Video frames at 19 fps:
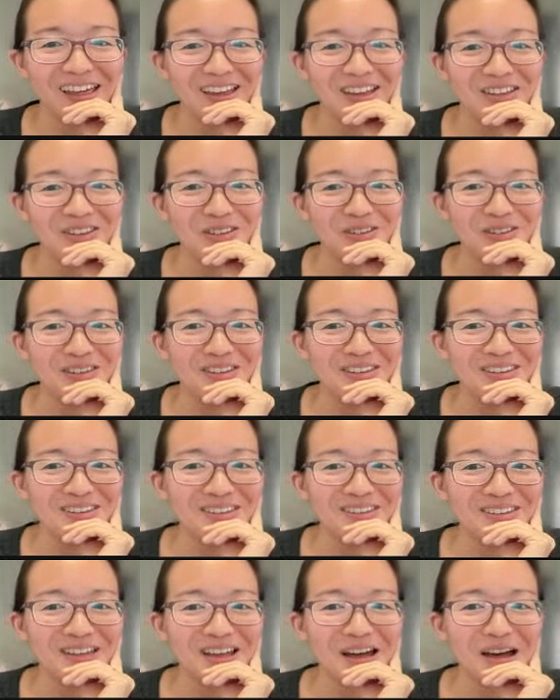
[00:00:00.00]
So this
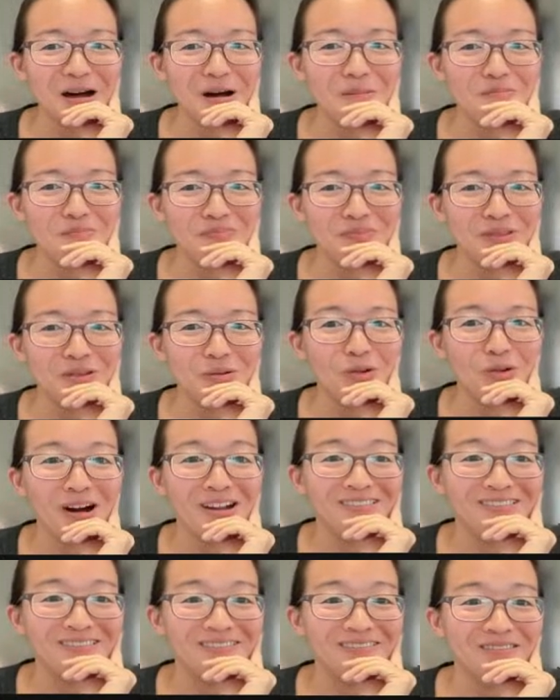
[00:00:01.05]
is
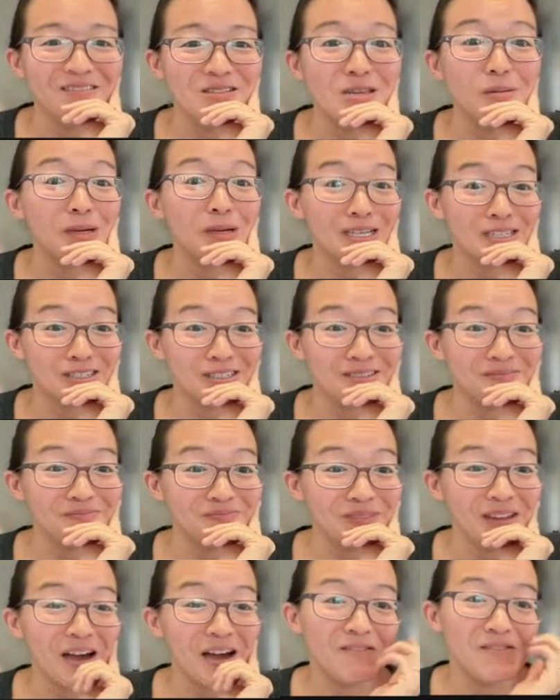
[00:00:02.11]
one
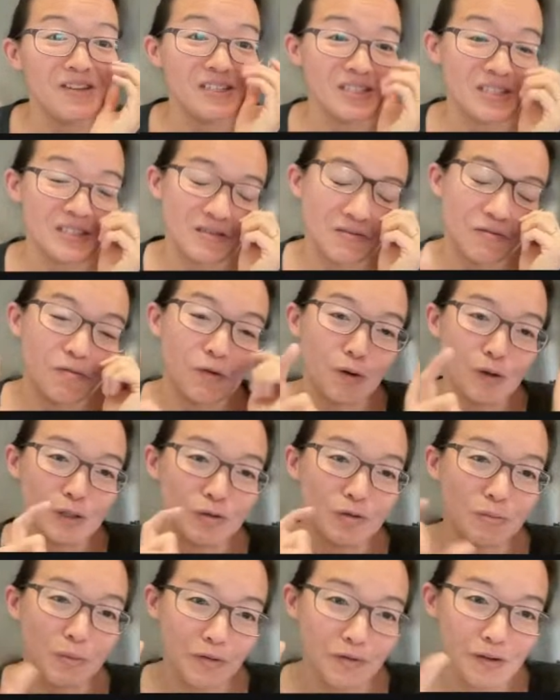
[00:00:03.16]
depiction of this forced
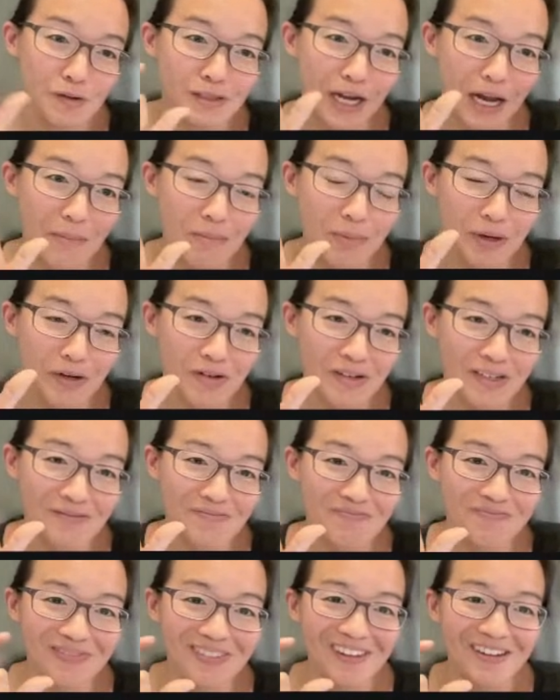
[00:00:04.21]
removal time
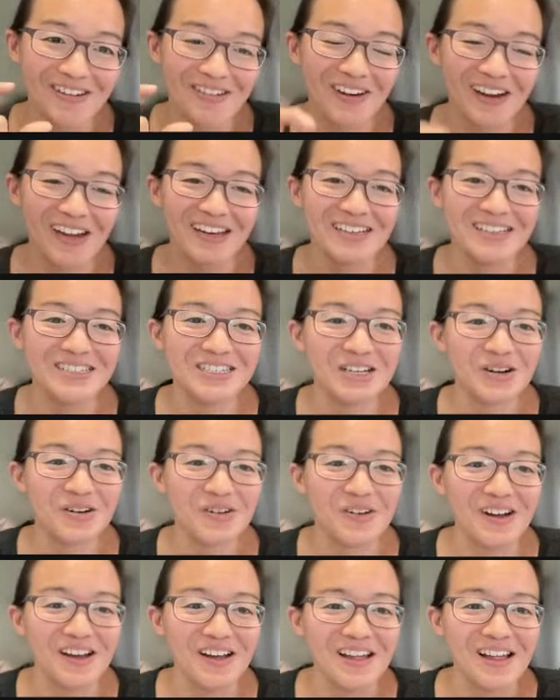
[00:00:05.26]
period, right? And so
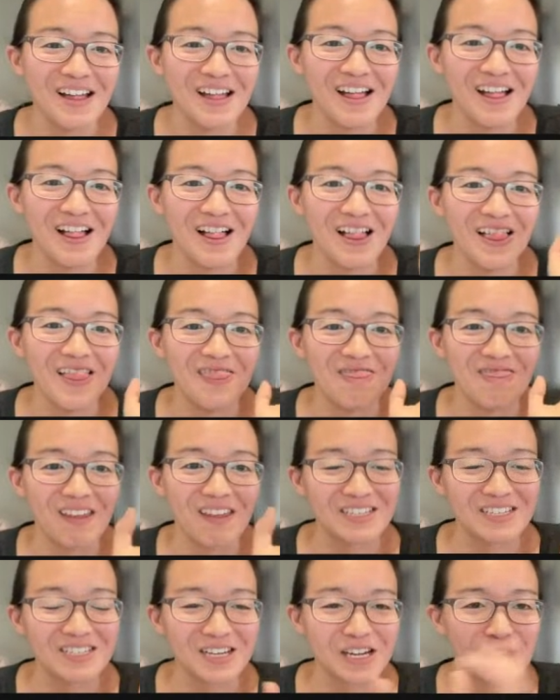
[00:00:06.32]

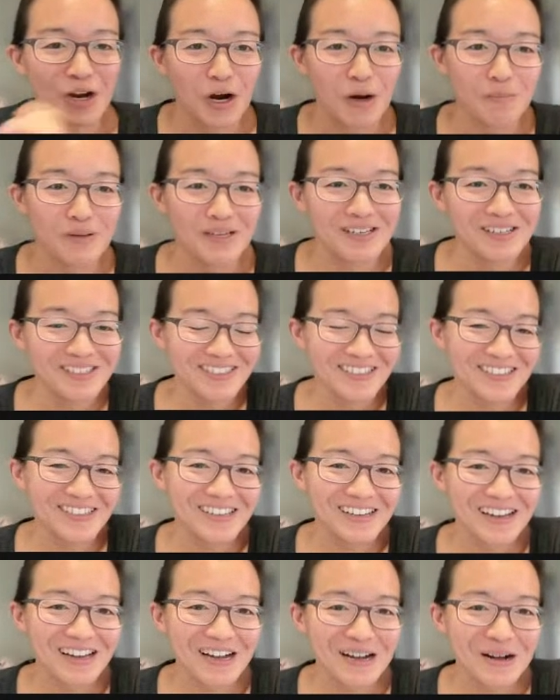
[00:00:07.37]
that's an art piece.
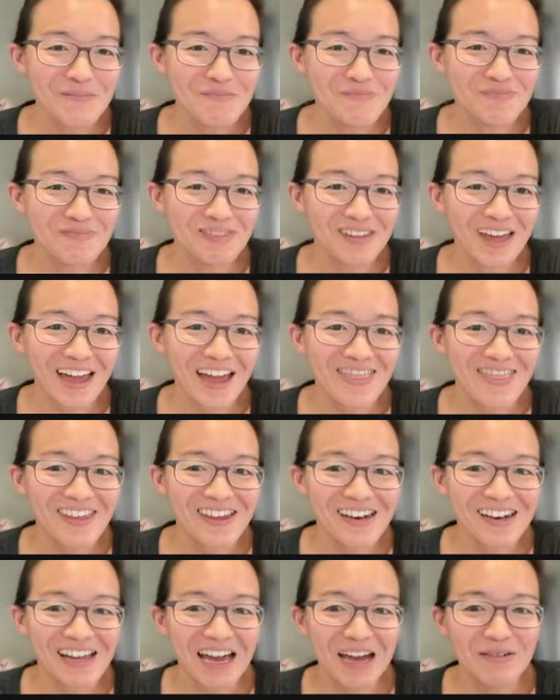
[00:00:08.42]
And
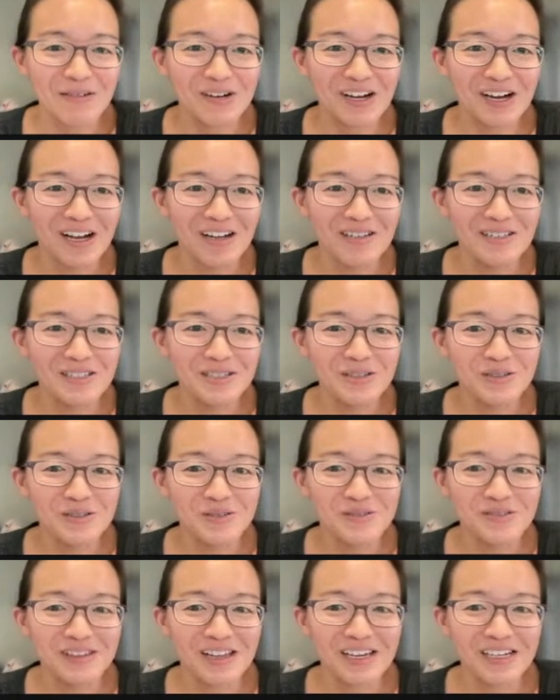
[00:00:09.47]
then I would also
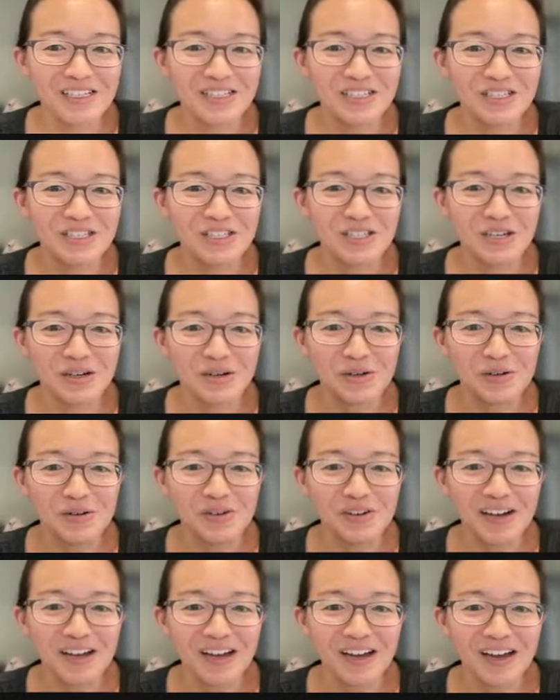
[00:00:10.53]
like to
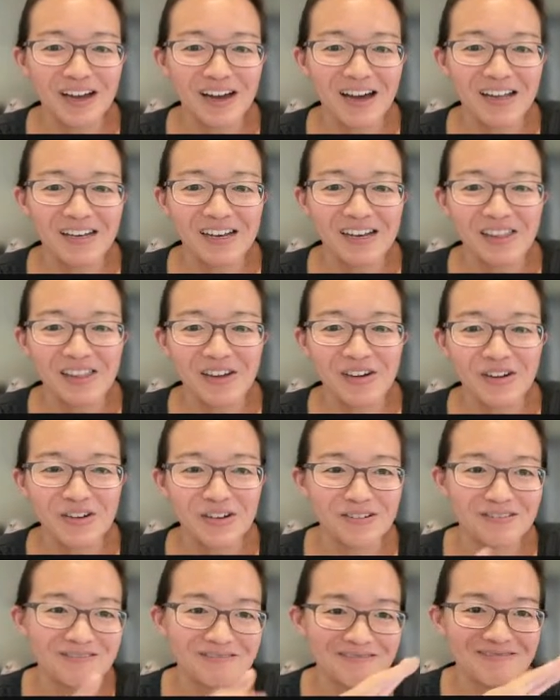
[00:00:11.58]
show
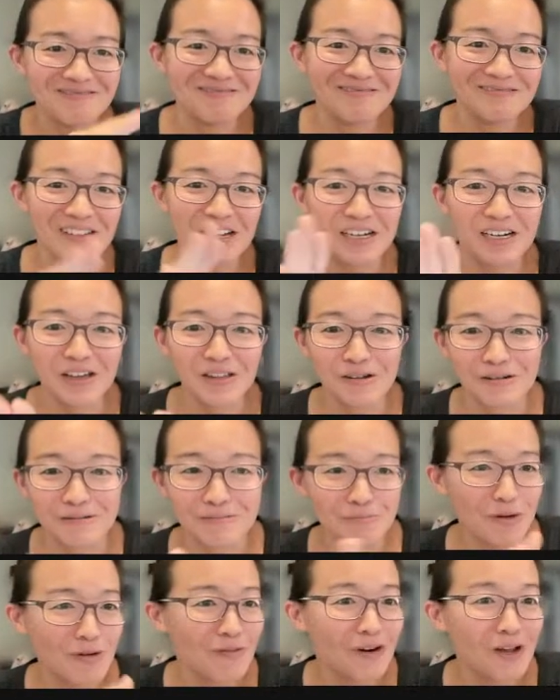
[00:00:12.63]
another
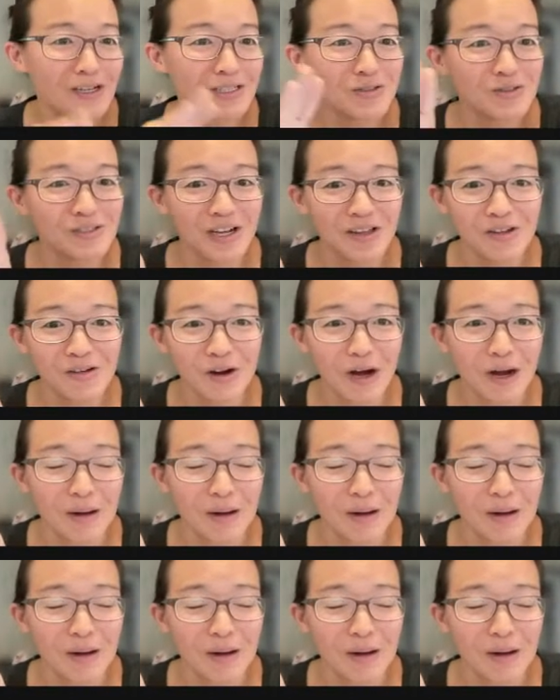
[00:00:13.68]
moving on to another